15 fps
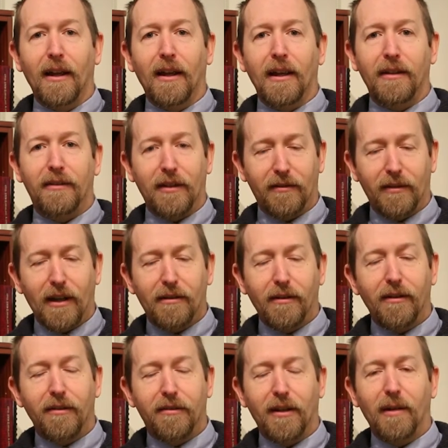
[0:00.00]
It's exactly
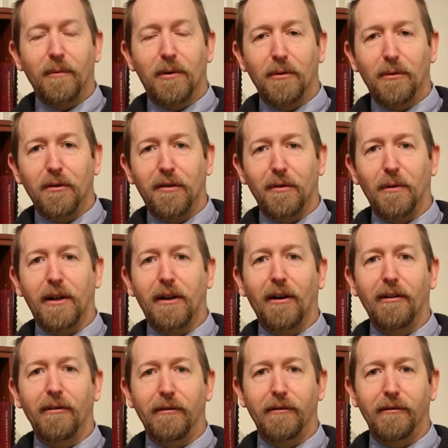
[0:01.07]
the same course that we're
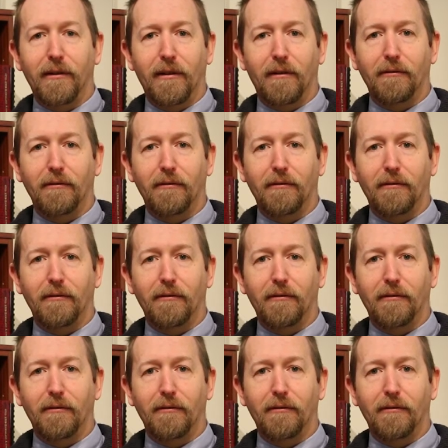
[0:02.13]
currently